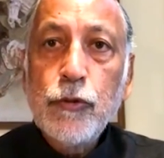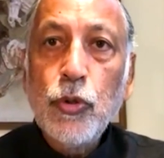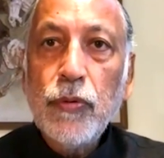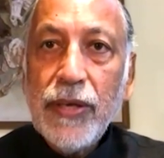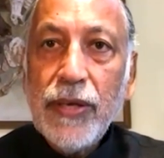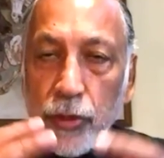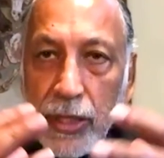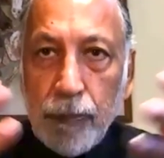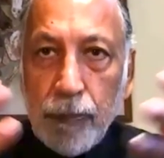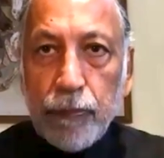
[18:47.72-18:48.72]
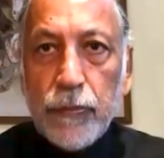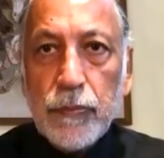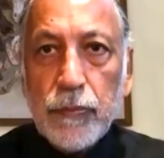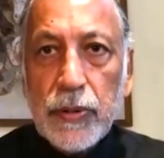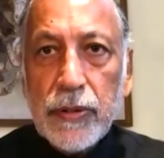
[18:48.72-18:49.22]
So, we have to
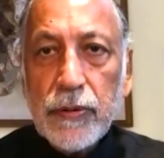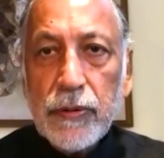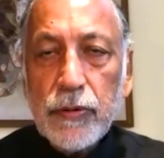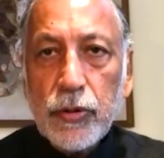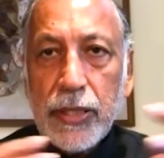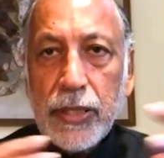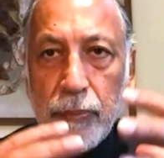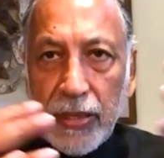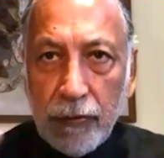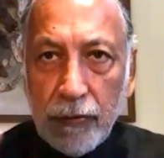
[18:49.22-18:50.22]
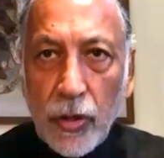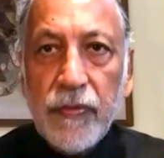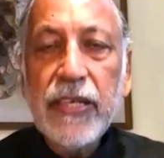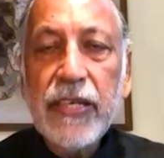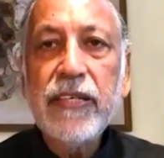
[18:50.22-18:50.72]
keep, keep
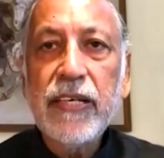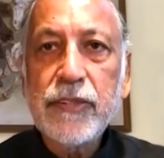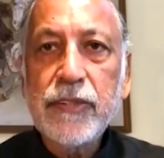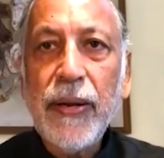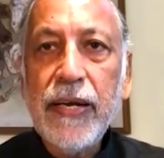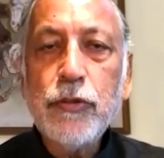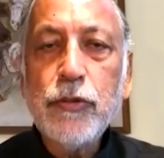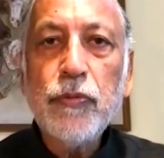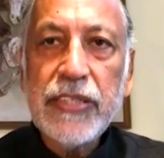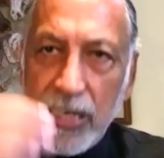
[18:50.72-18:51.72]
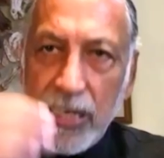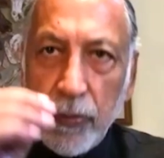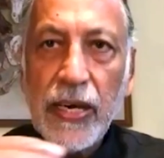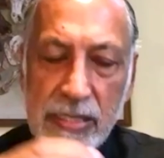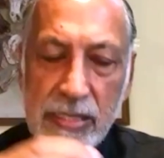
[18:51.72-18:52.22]
evolving and expanding. So, yes,
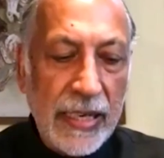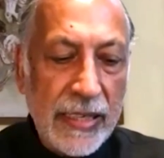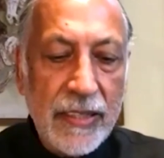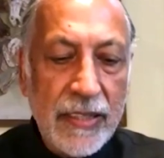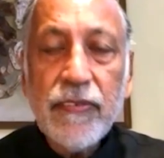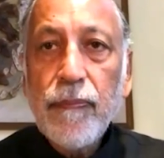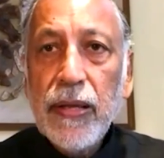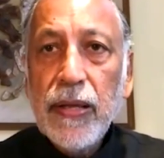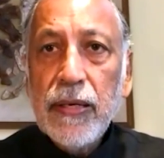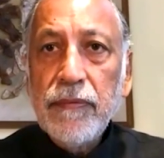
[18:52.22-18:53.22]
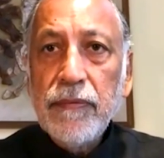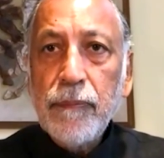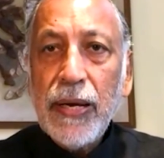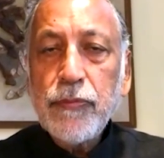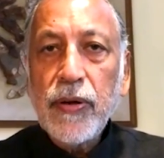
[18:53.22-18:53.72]
we are selective. Mm-hmm. We are
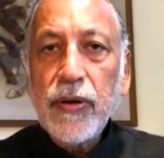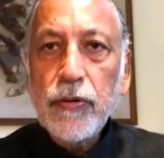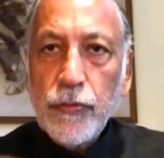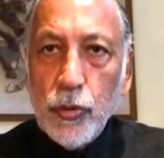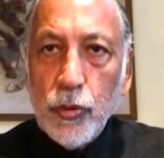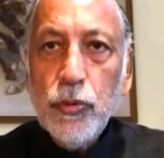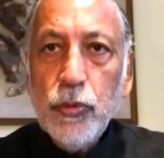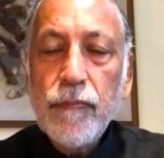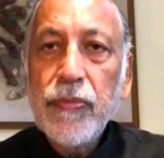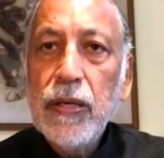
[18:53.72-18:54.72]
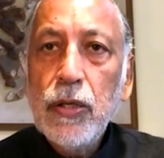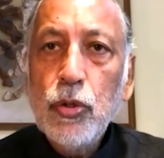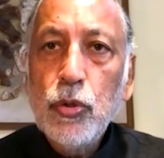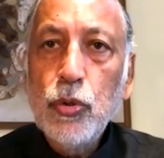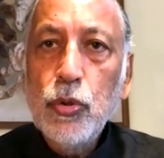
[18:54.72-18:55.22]
perhaps one of the few
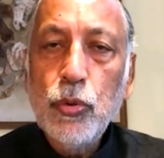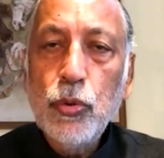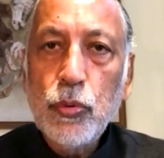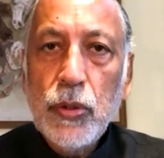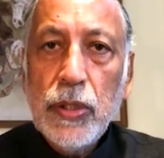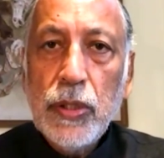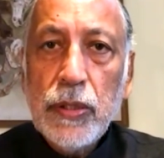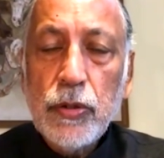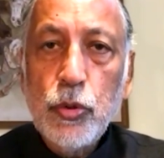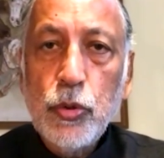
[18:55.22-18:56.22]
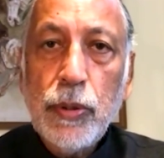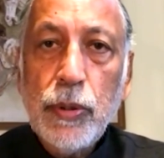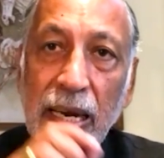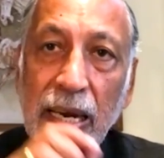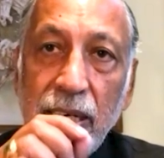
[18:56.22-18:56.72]
who do a
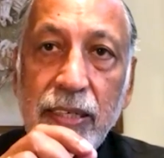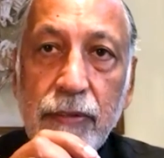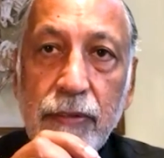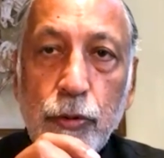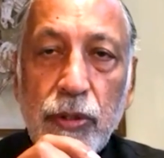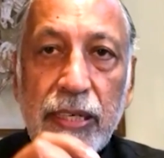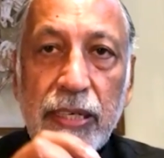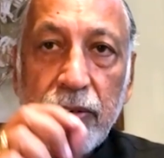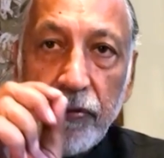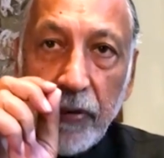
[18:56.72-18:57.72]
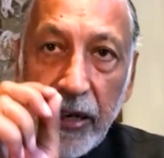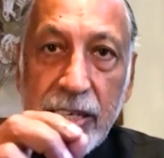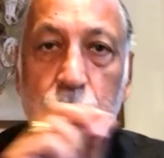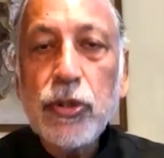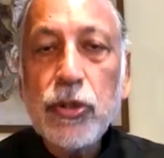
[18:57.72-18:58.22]
panel interview and give
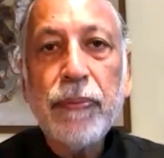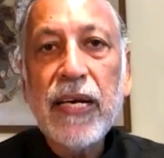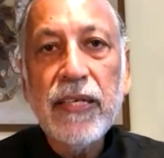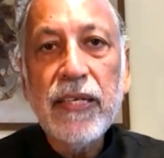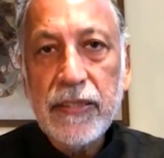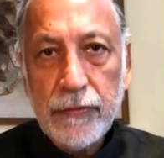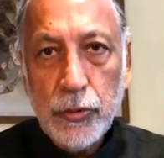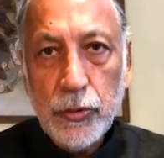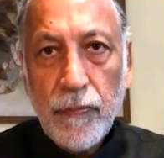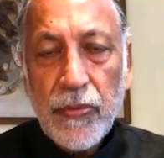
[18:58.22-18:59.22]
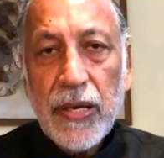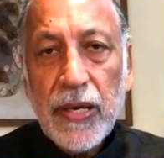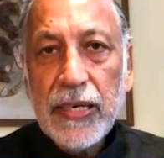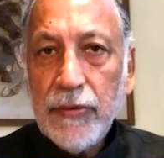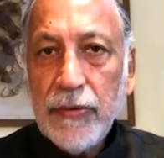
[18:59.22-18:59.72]
weightage to the panel interview,
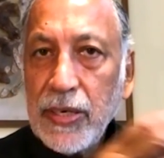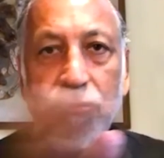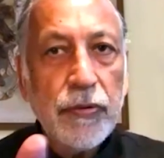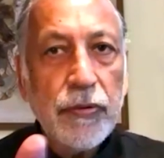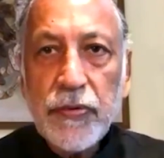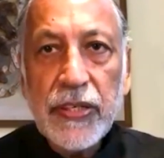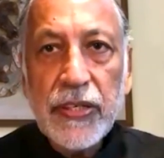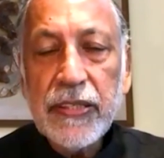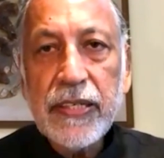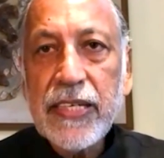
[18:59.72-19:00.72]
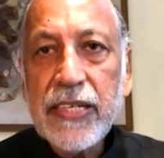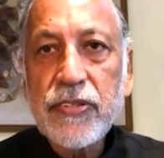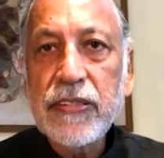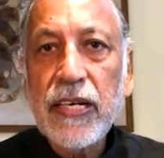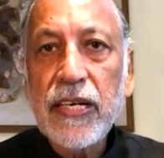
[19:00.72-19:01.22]
mm-hmm. even after you see their test
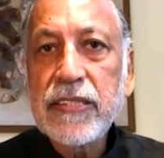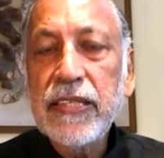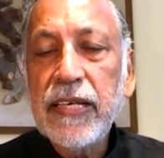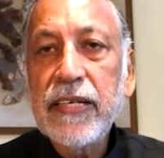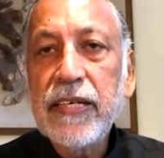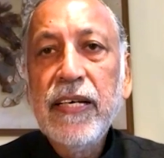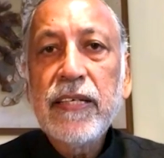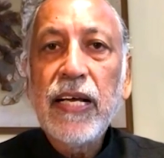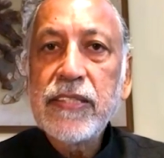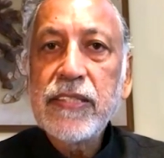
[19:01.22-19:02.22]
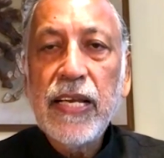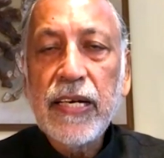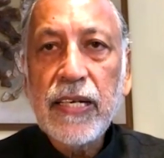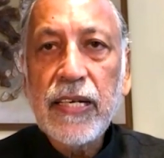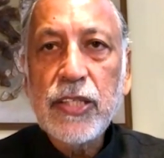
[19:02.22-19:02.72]
results and their class ten
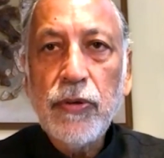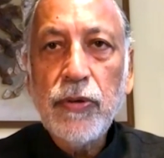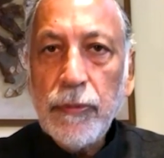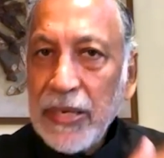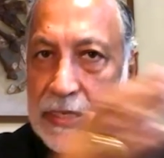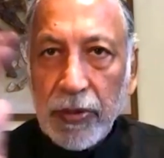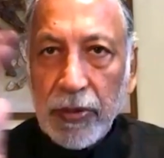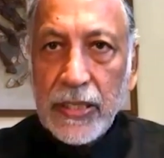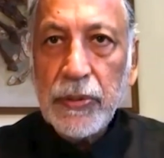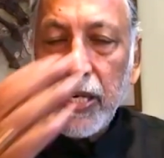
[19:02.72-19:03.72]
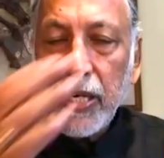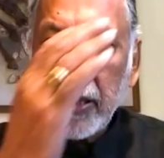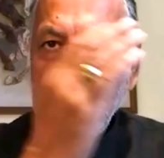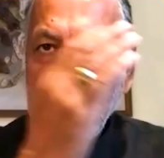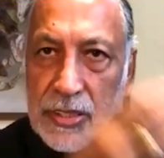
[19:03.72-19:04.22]
and class twelve. We mix everything. We take
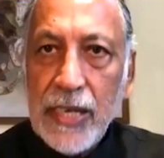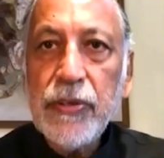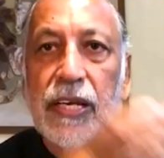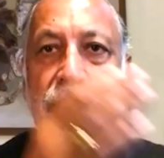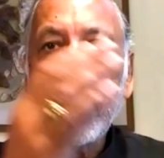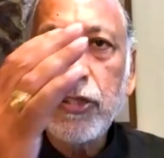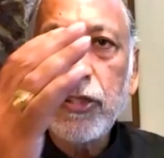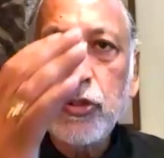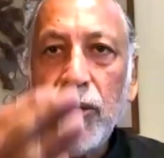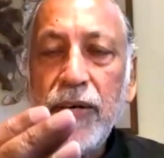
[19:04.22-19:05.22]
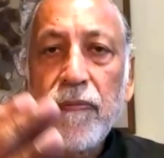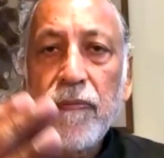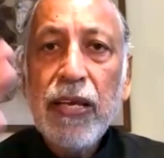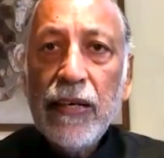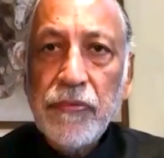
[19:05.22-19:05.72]
class ten, we take class twelve.
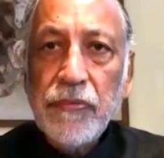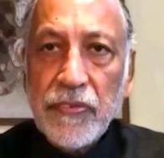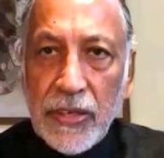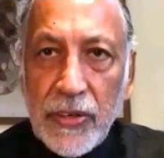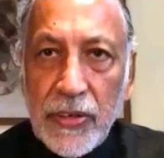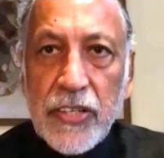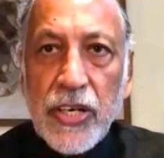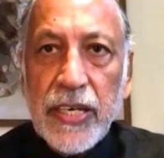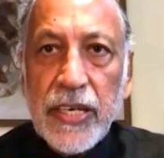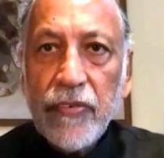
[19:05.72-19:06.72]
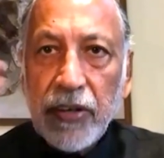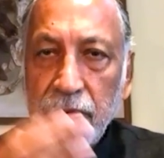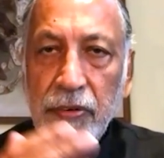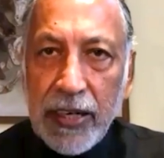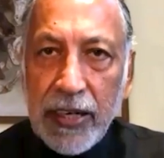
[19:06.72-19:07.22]
If they've given a J E E, we give a
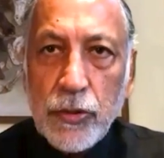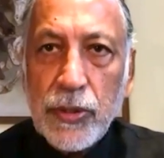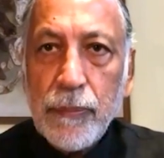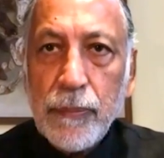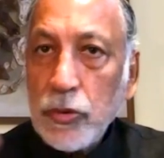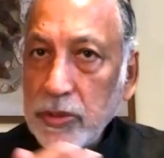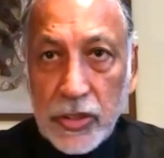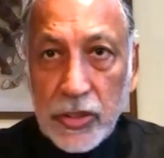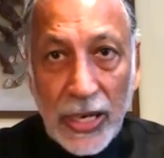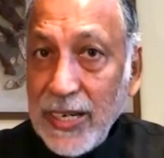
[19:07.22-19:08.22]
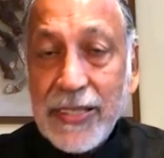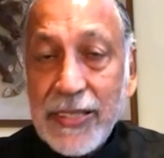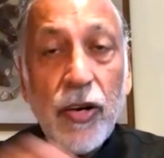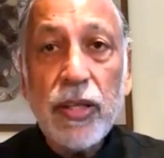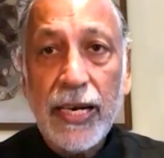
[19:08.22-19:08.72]
weightage to that, because the child has
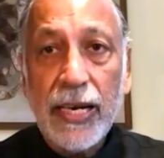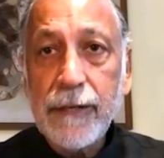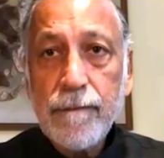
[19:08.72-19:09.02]
done all that.